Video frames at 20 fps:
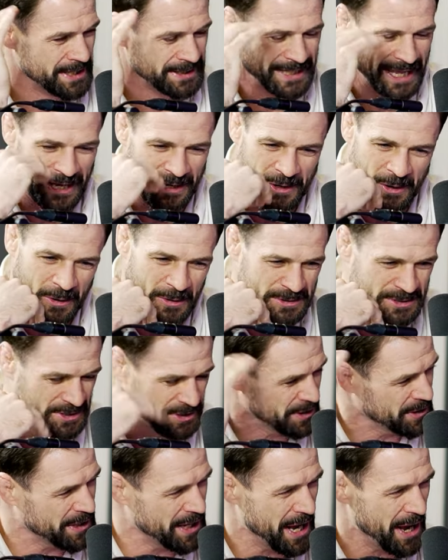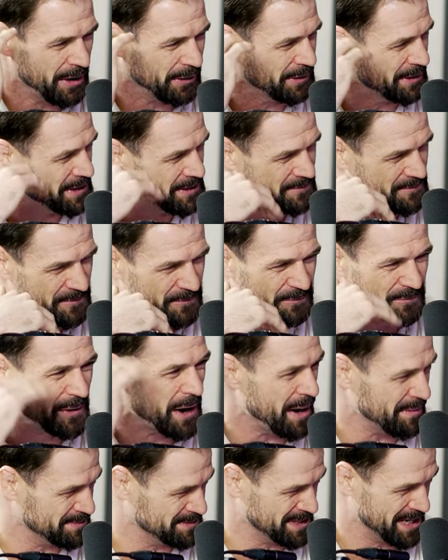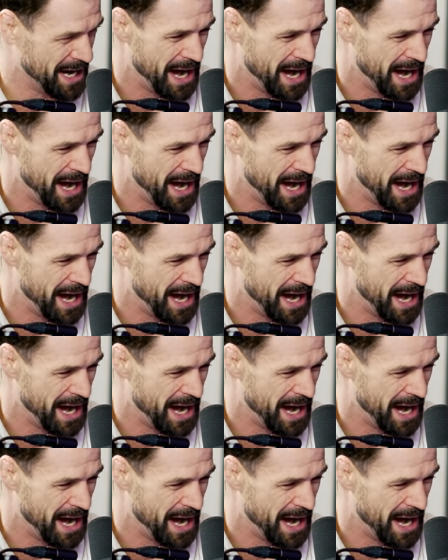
Like yeah. Coach Goodell erupts.